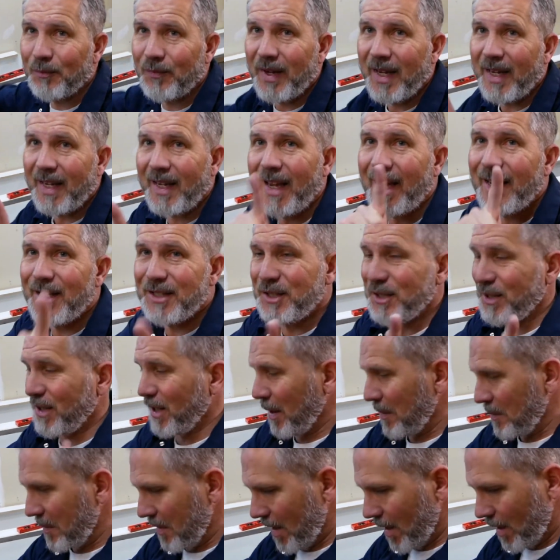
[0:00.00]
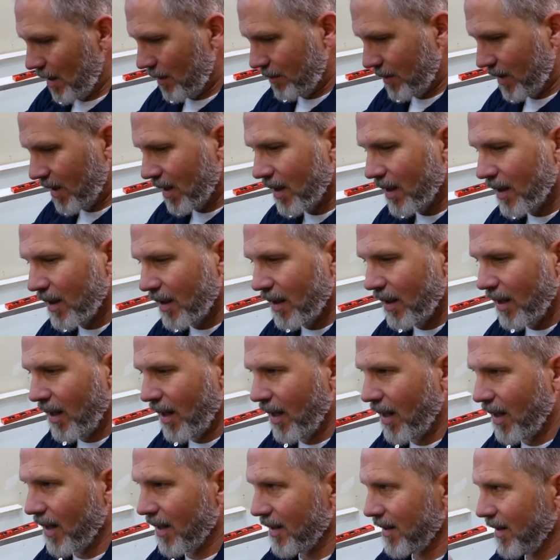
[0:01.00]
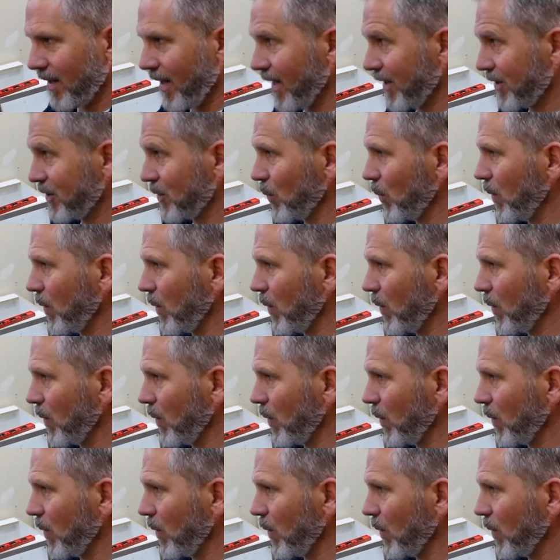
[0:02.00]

vacation coming up next